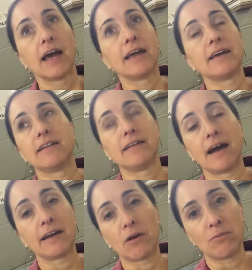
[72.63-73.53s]
And
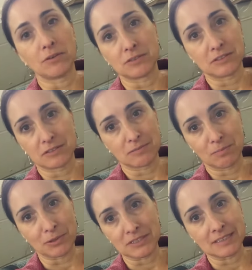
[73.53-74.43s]
I almost
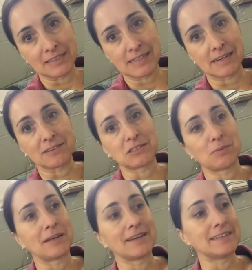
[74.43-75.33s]
burst into tears
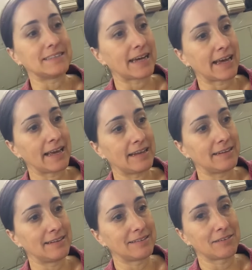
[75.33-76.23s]
because I had
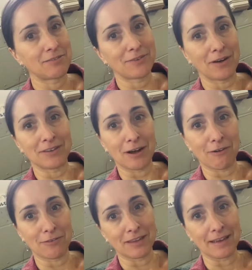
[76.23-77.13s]
fallen
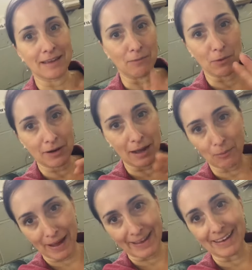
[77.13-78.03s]
off the workout
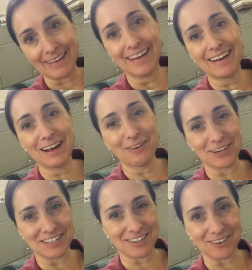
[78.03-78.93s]
wagon for
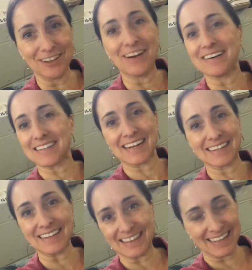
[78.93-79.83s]
so long that I
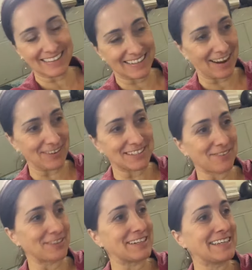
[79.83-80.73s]
didn't think that I was
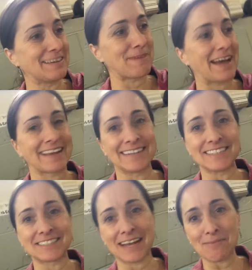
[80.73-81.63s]
ever going to get back
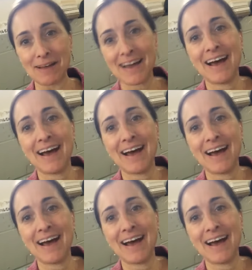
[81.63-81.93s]
into shape.